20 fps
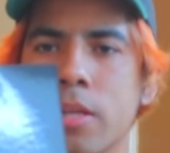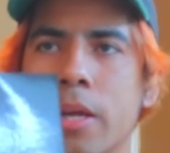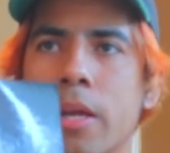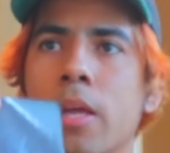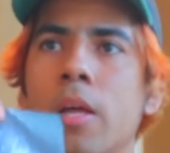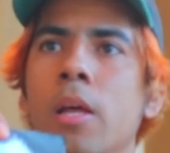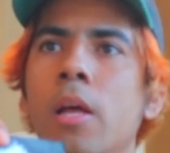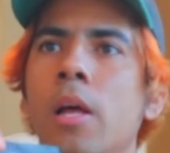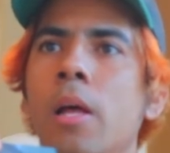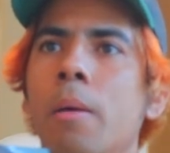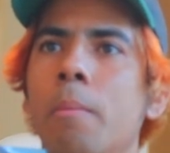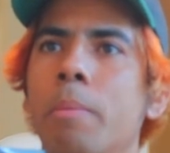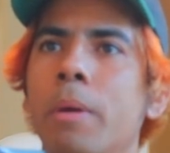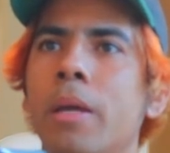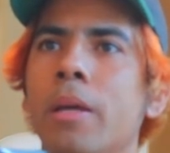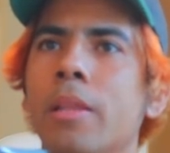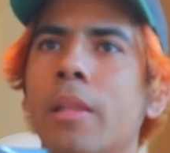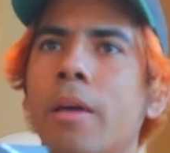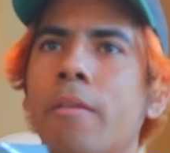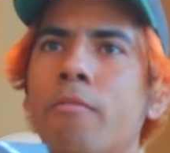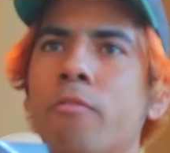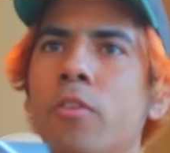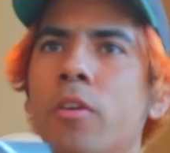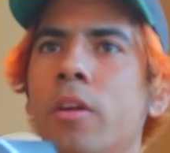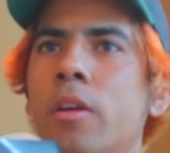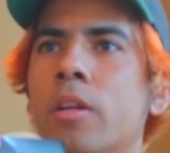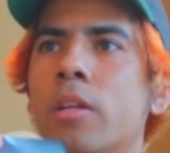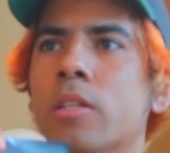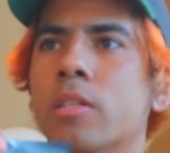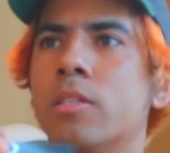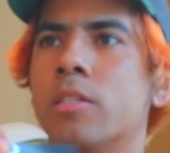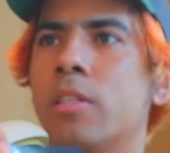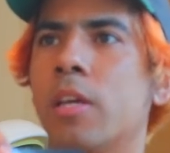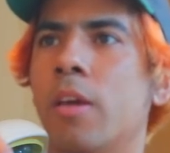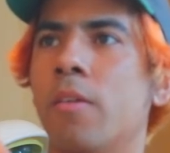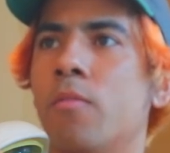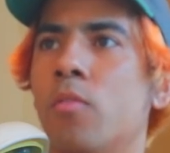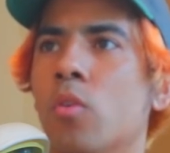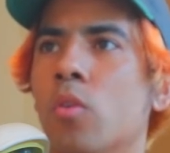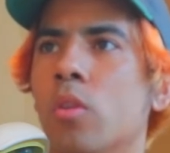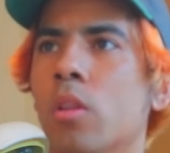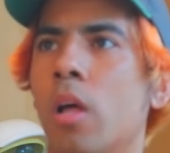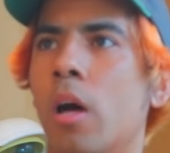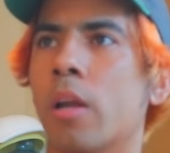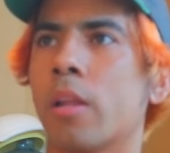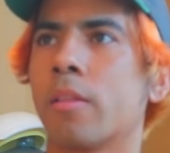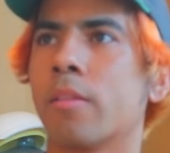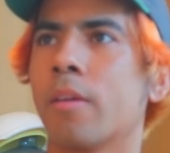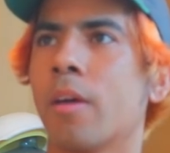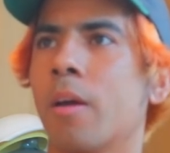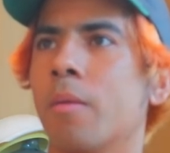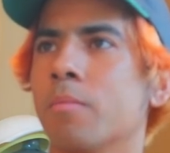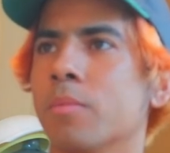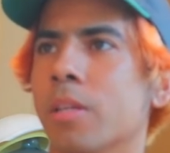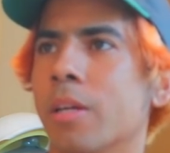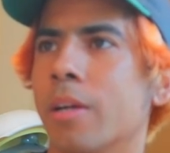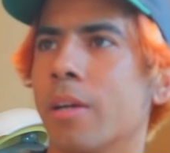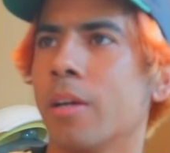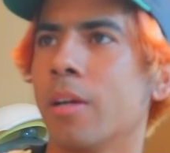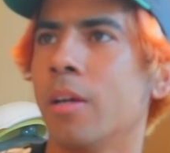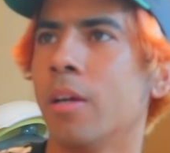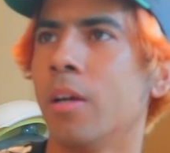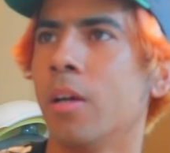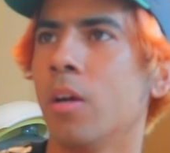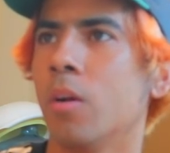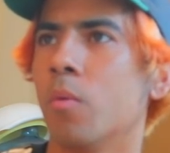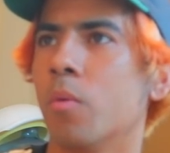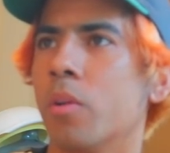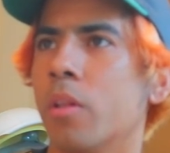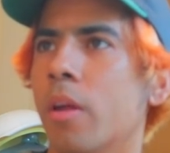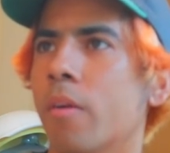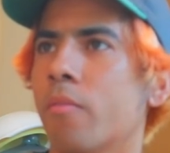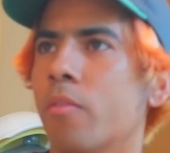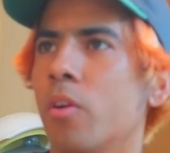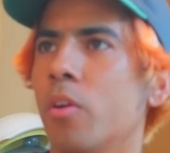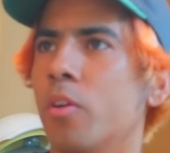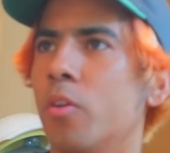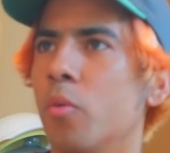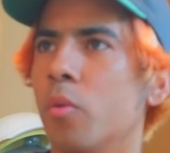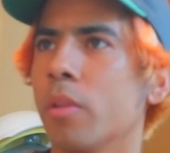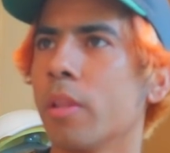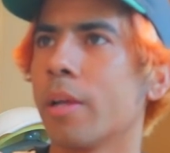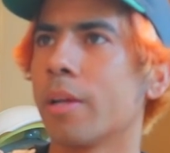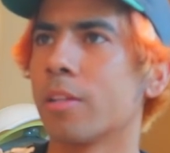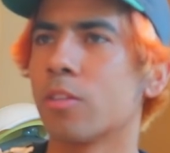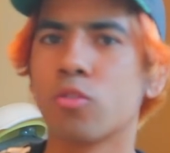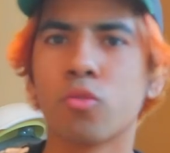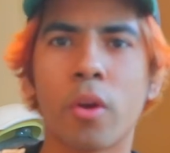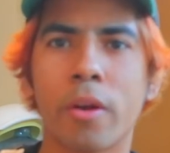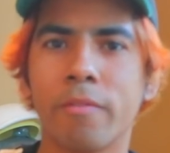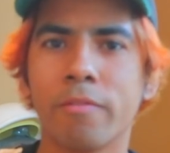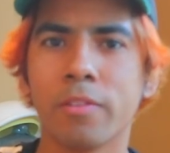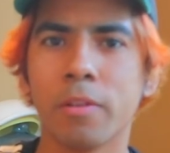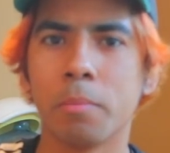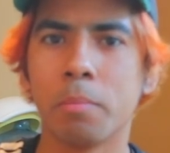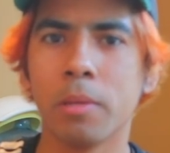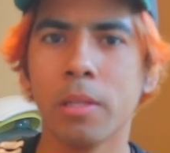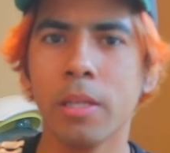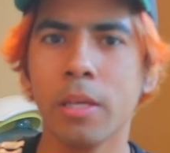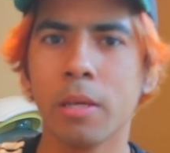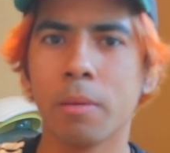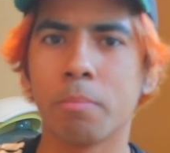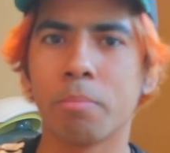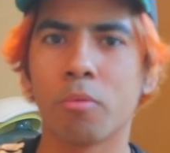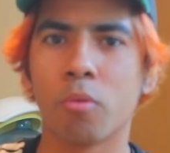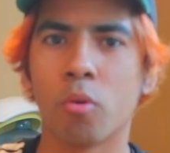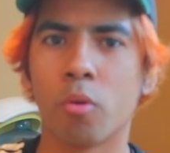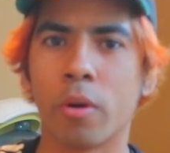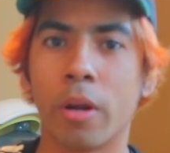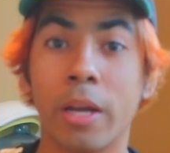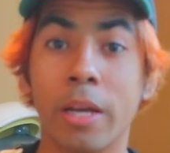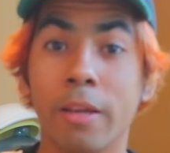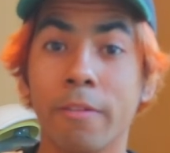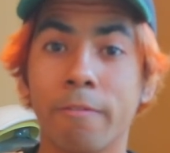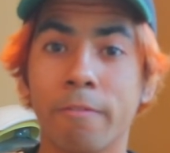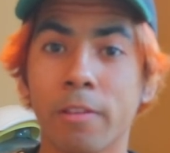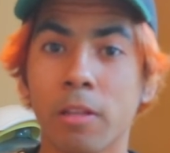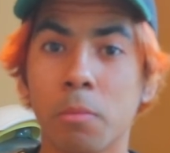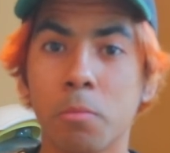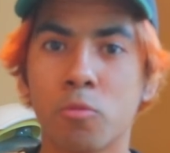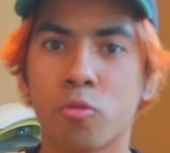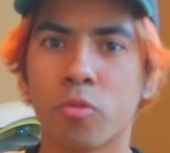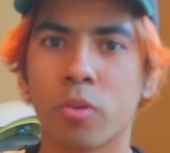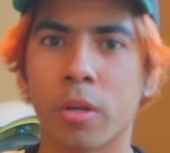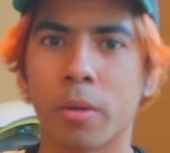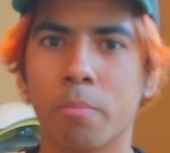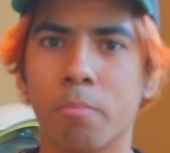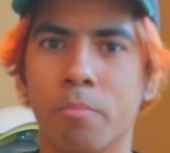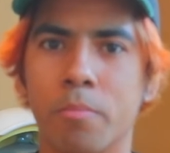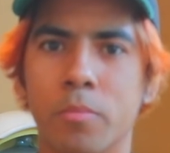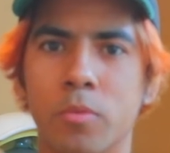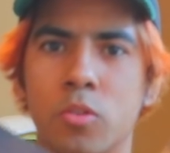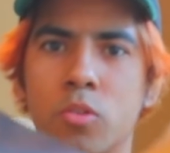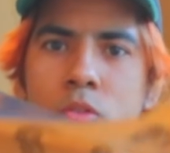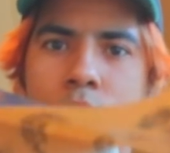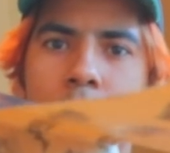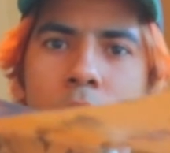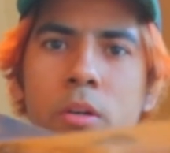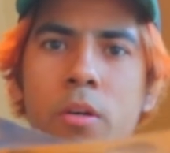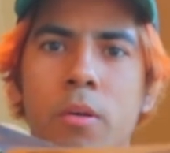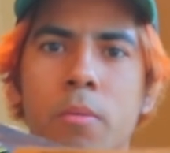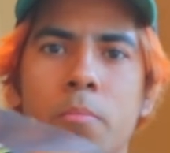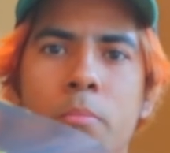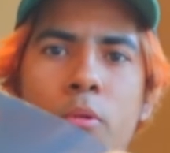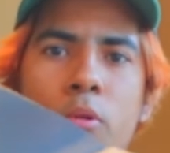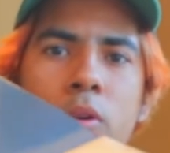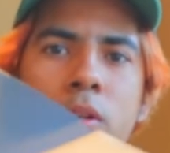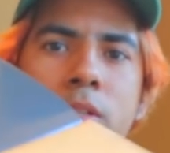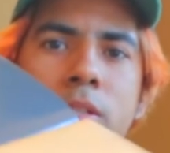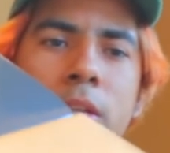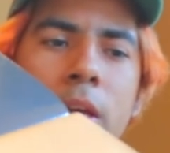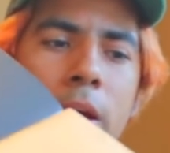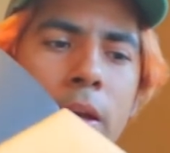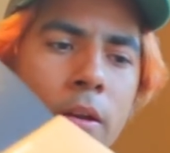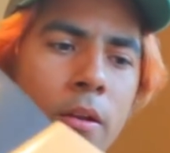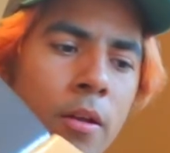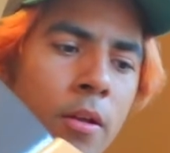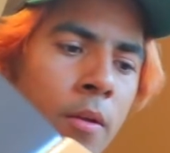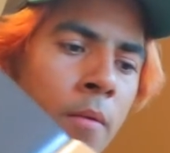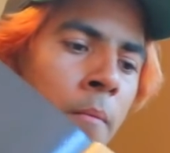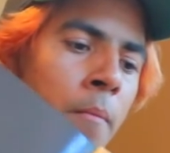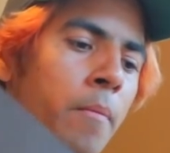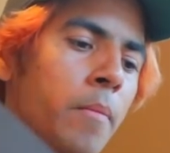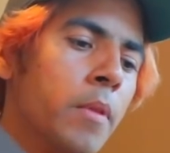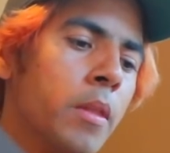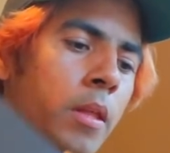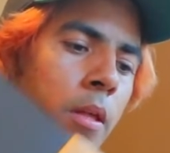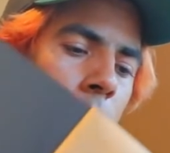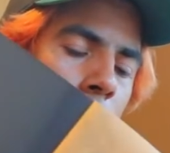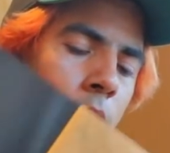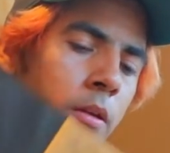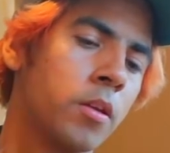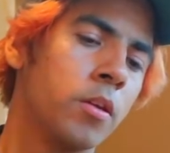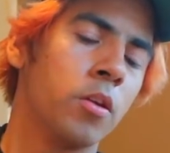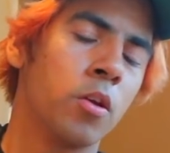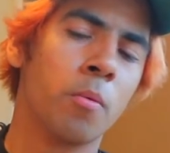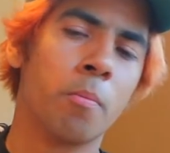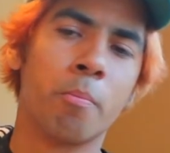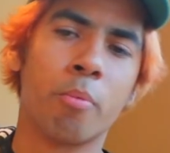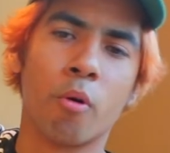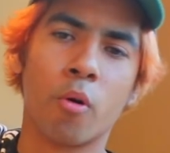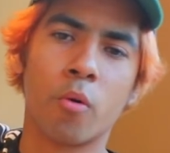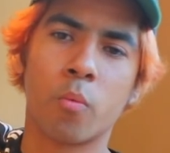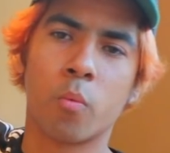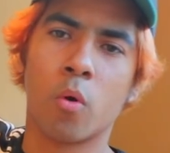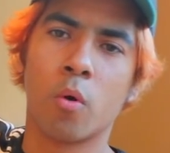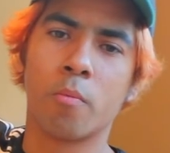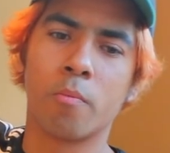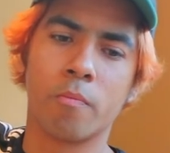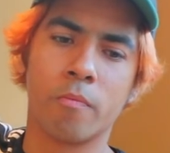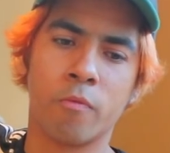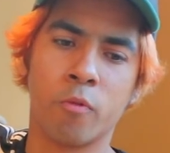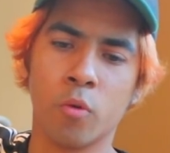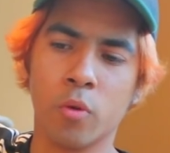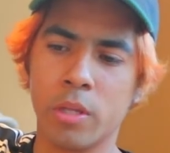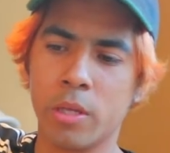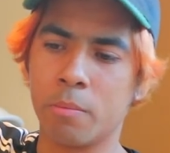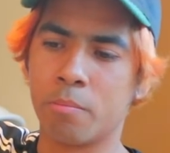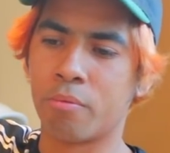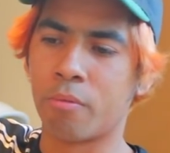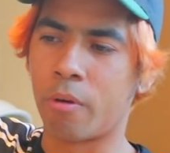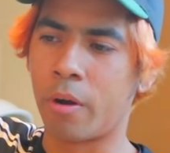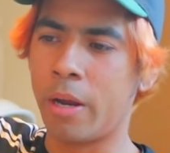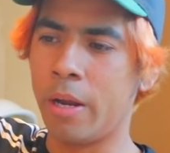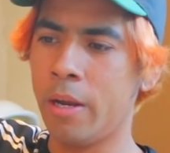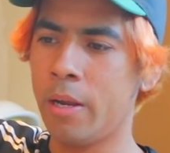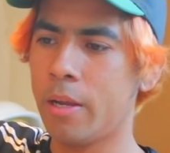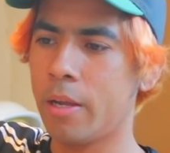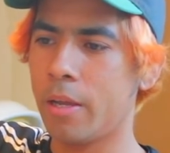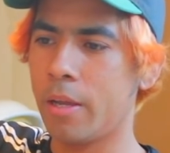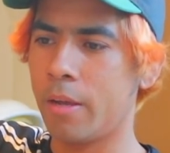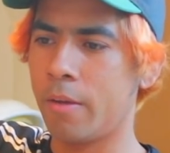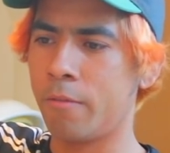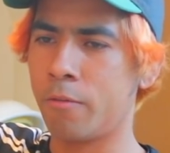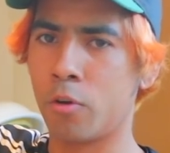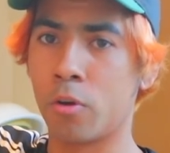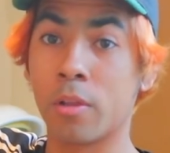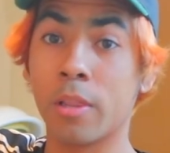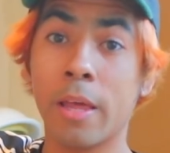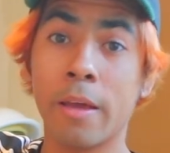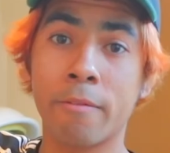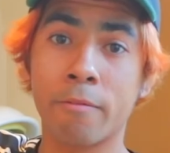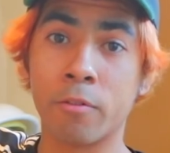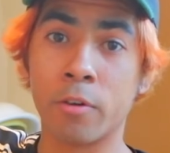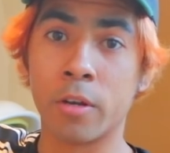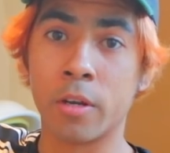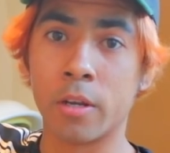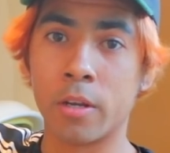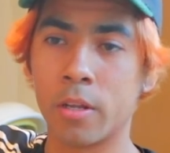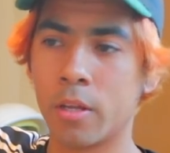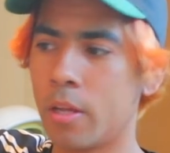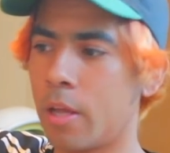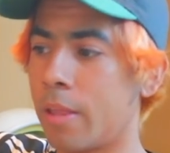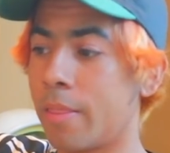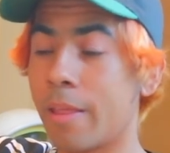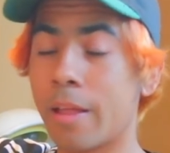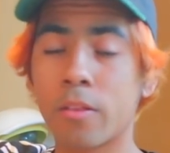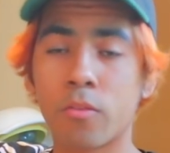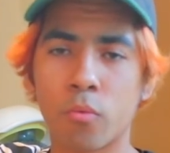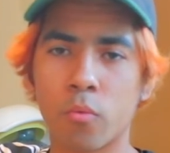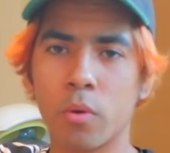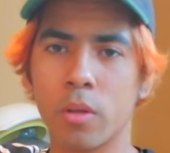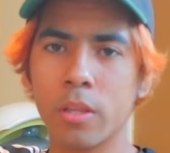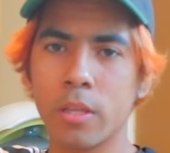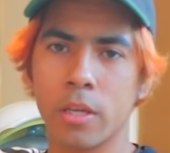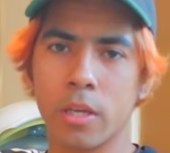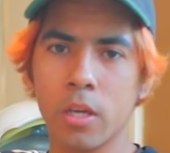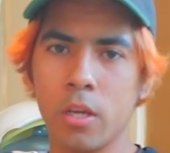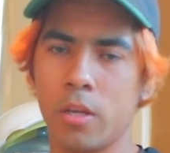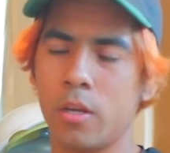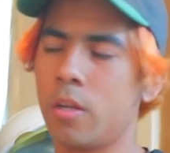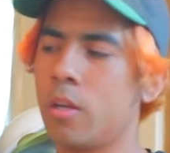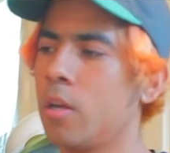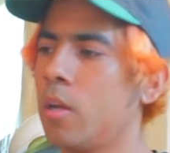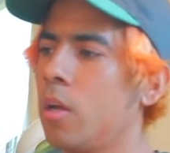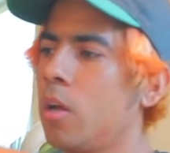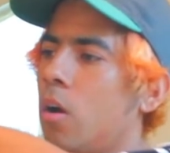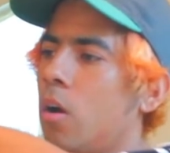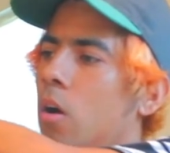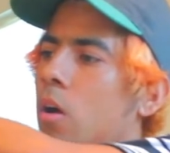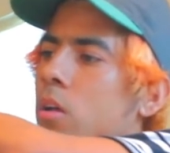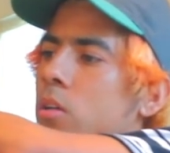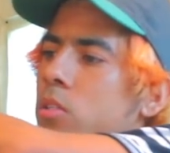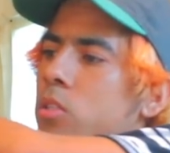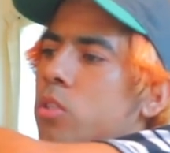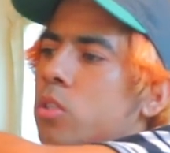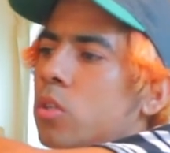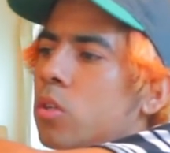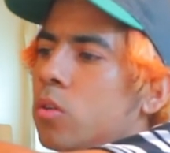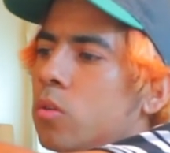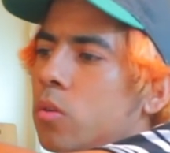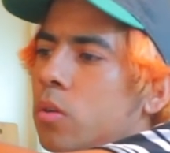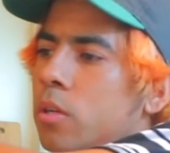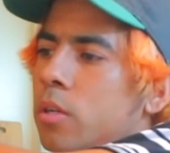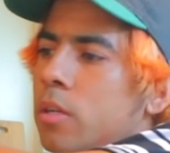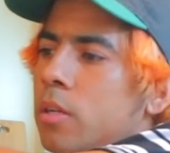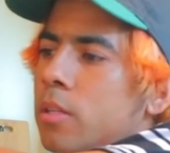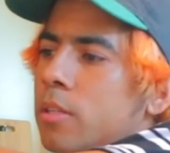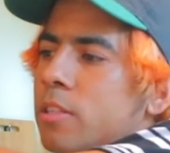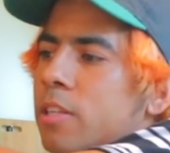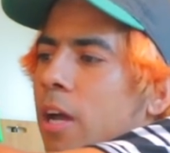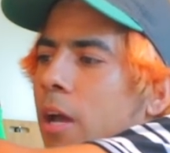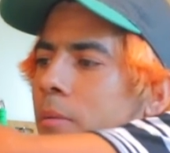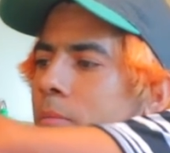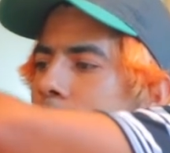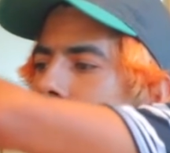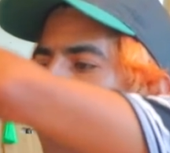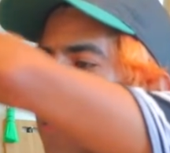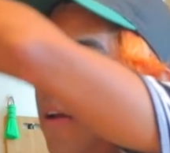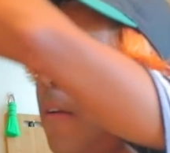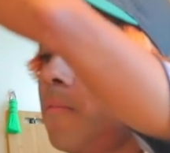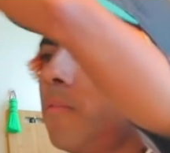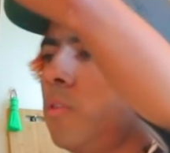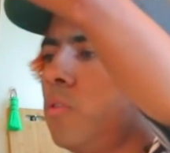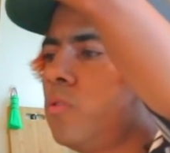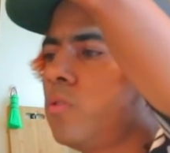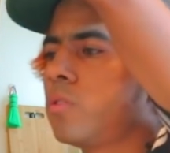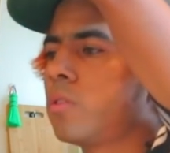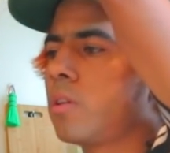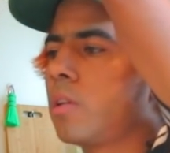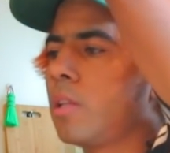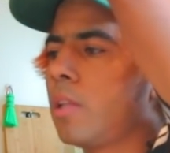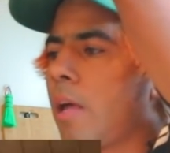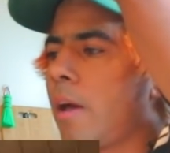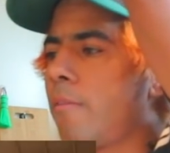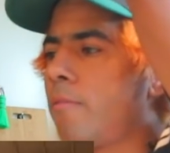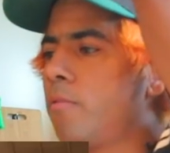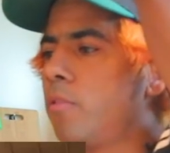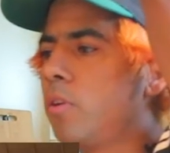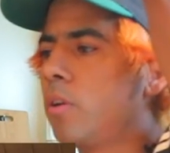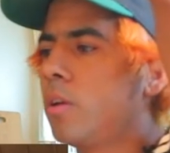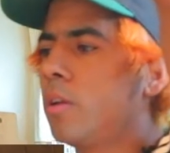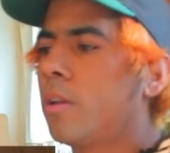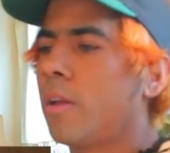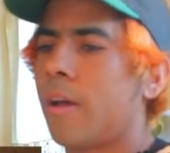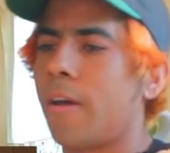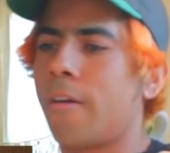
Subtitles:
Like being light footed could save you a lot of times. Like whenever you're doing like tray flip lift or any flip trick to board slide, your board won't fully break if you're light footed, and that's really good. Also, times that I've used light footed